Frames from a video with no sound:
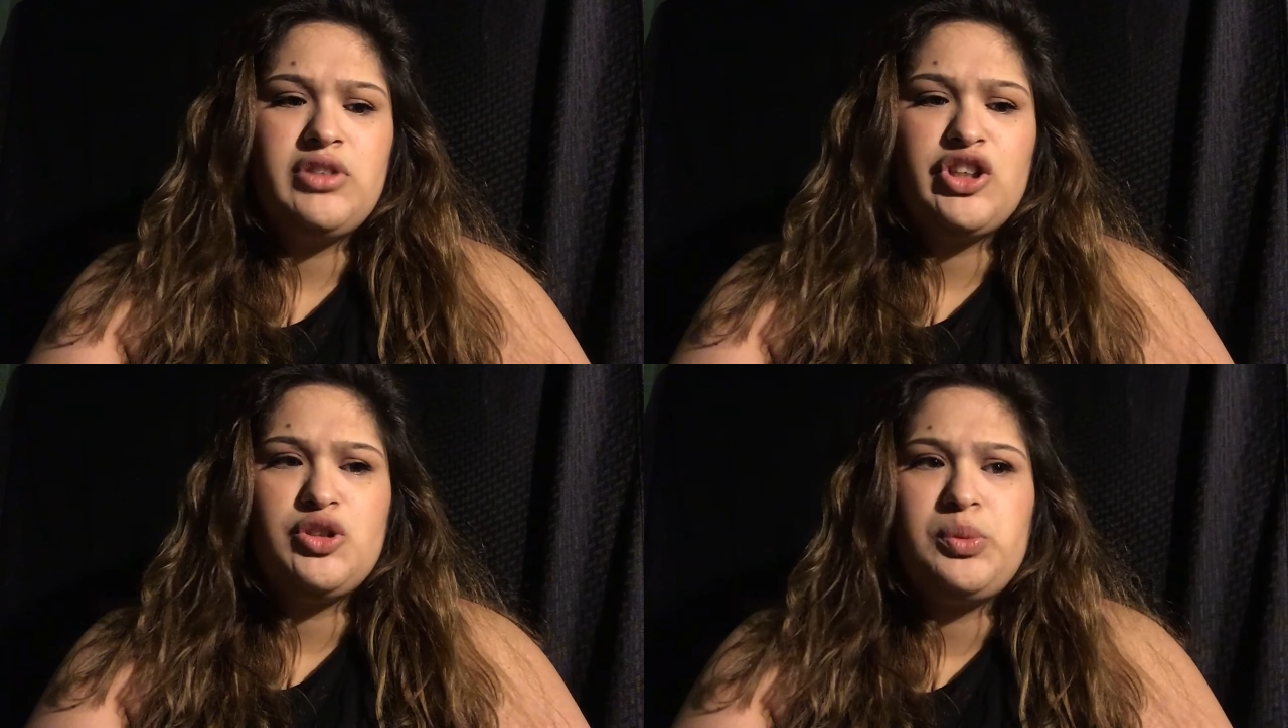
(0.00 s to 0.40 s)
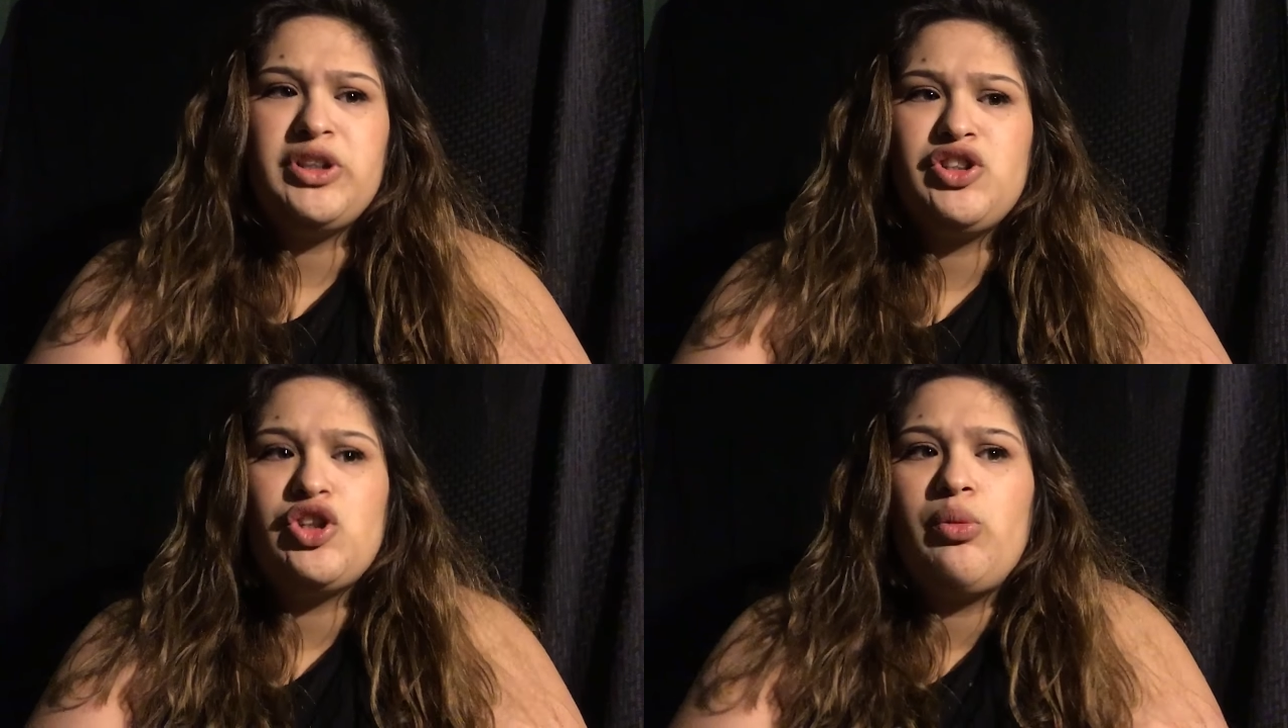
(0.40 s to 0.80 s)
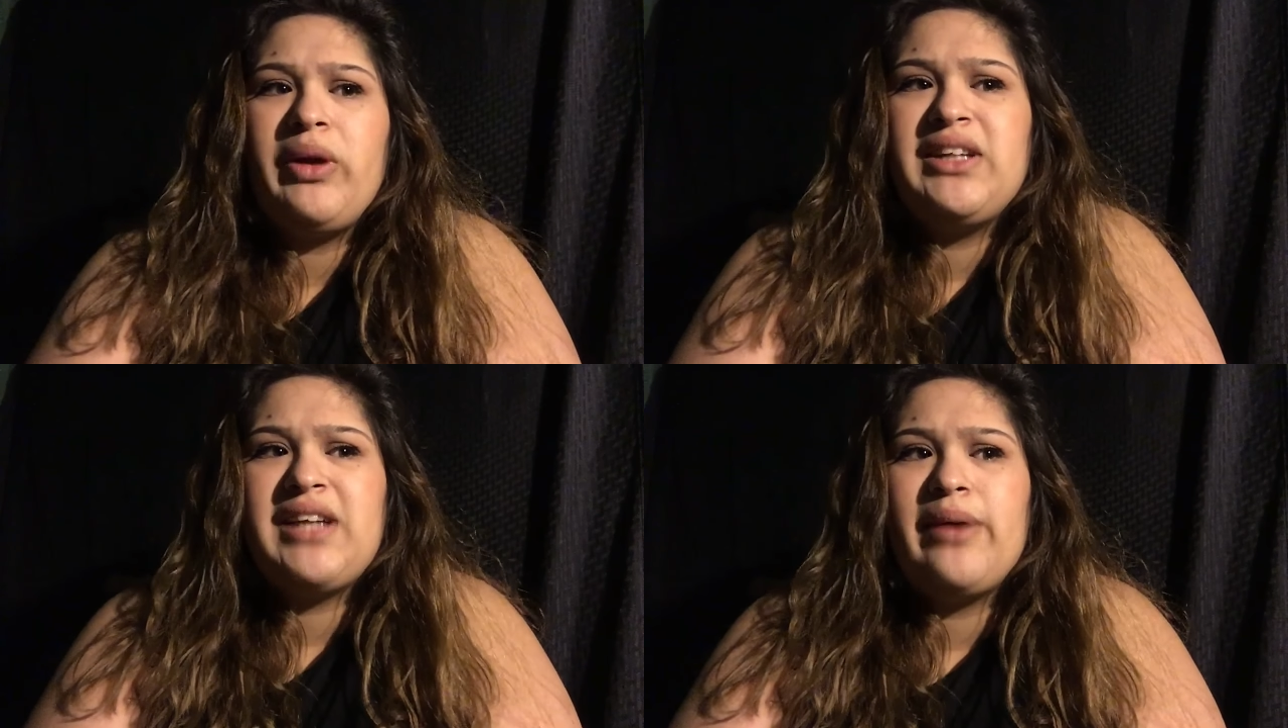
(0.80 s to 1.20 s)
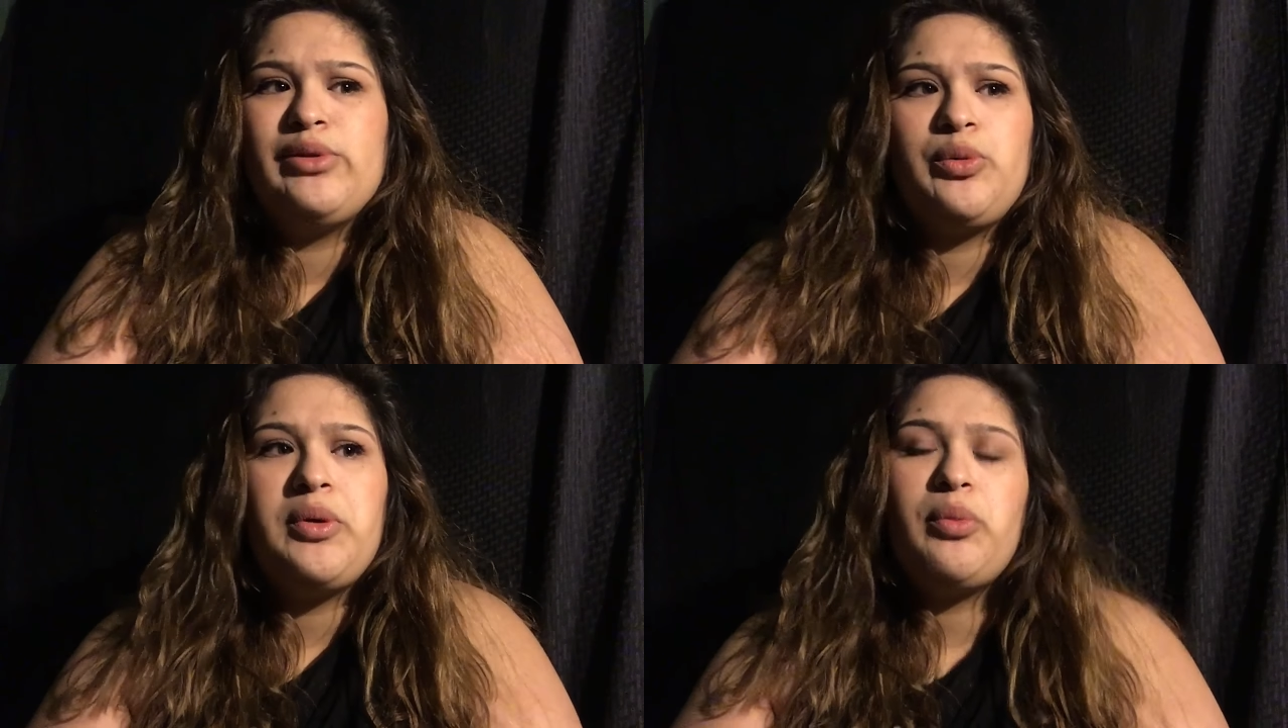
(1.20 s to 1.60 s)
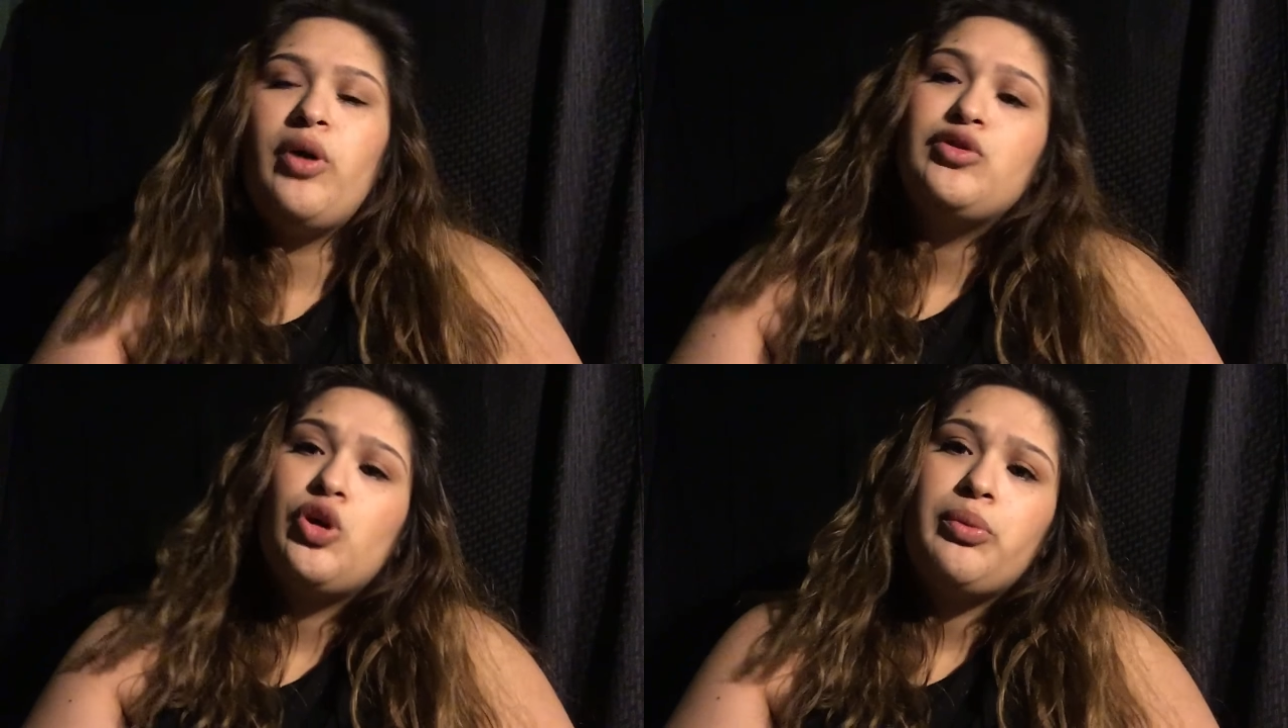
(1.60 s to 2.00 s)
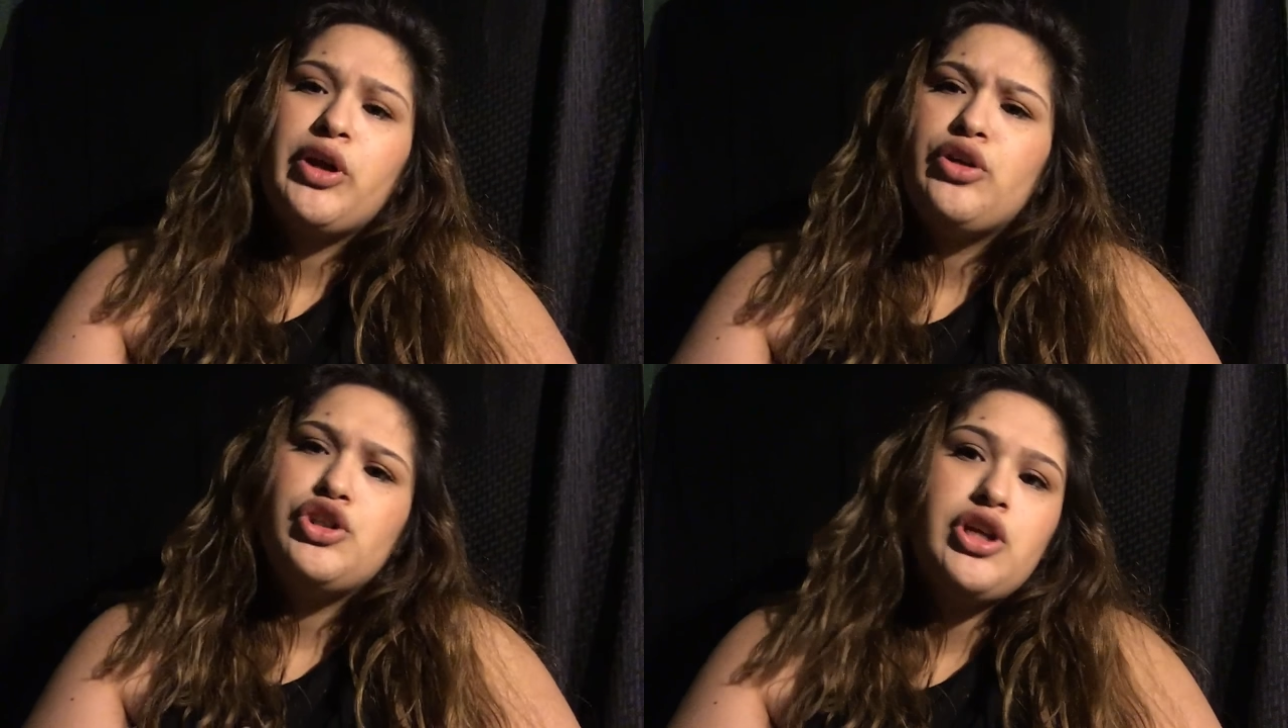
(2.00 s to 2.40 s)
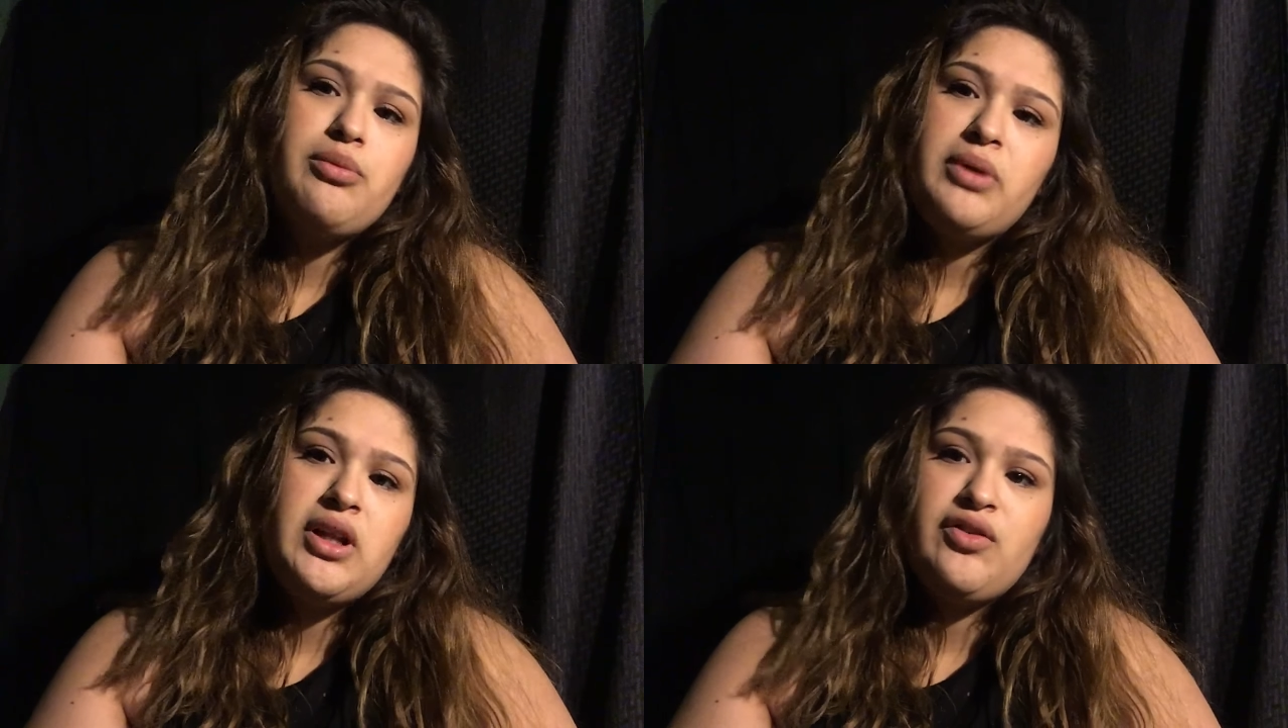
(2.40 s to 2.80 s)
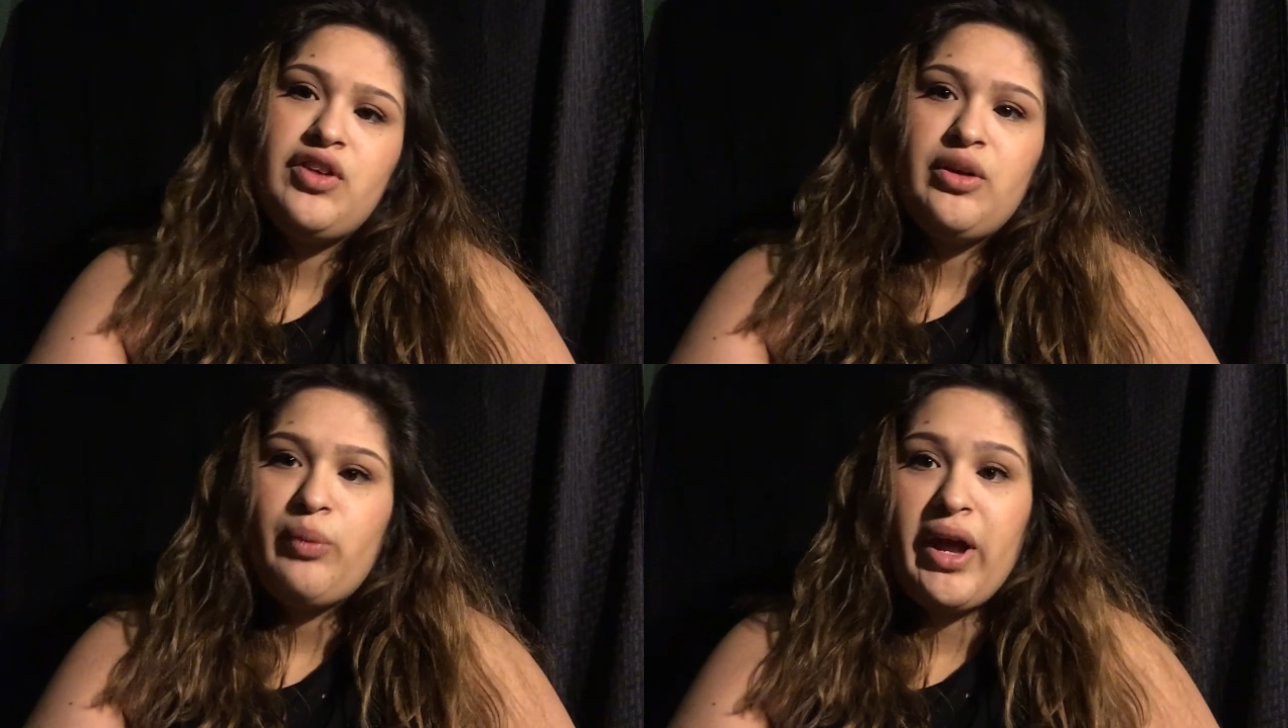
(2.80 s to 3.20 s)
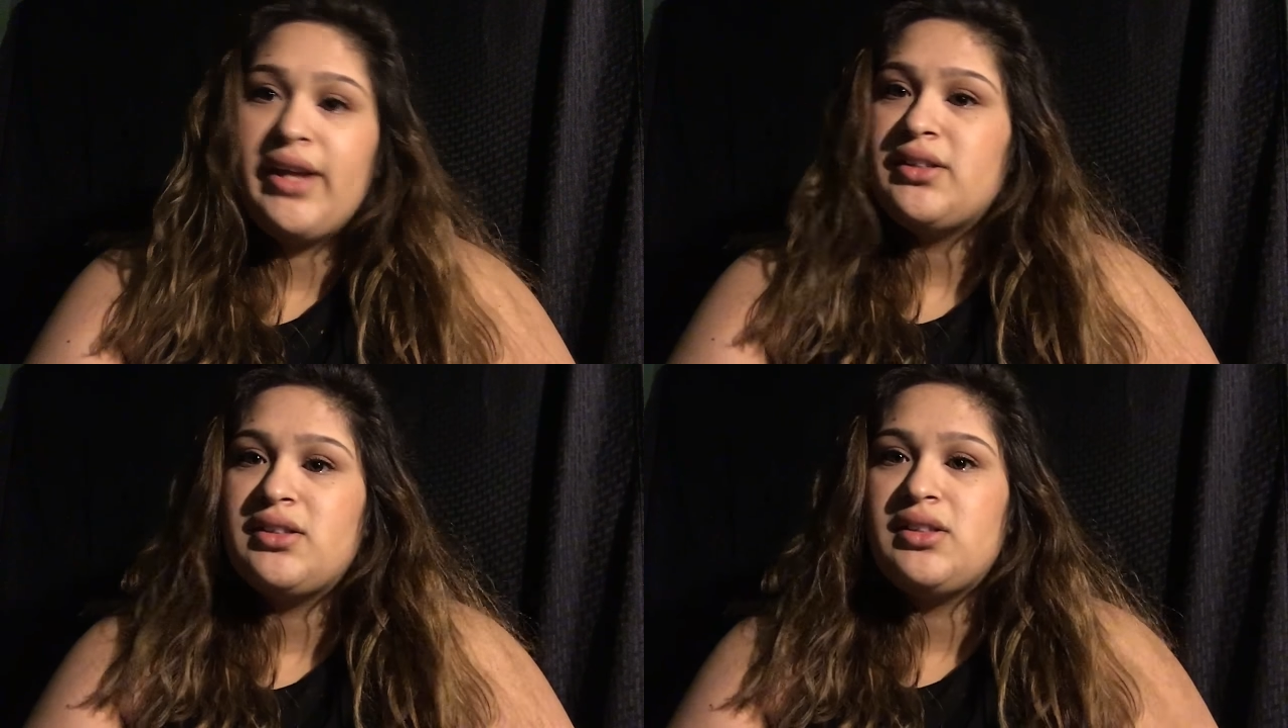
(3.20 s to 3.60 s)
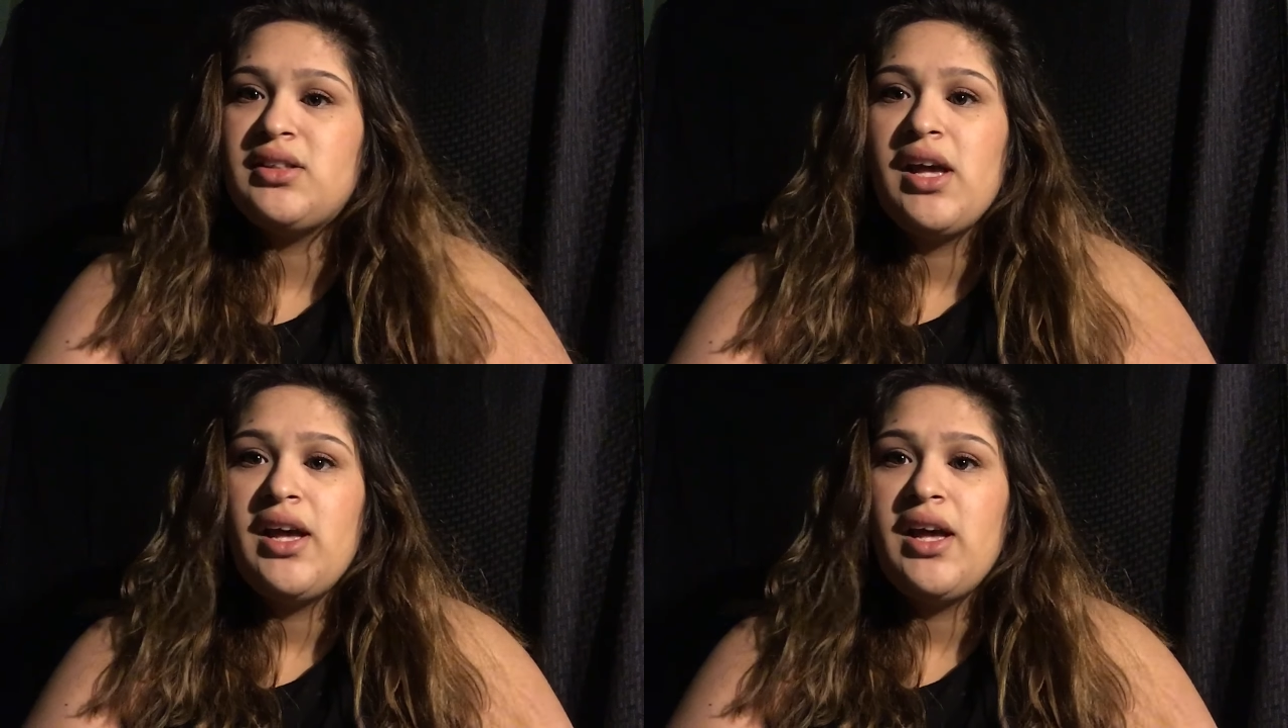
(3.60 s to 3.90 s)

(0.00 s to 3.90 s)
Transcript: There's been so many times where people have told me, you shouldn't be lifting weights.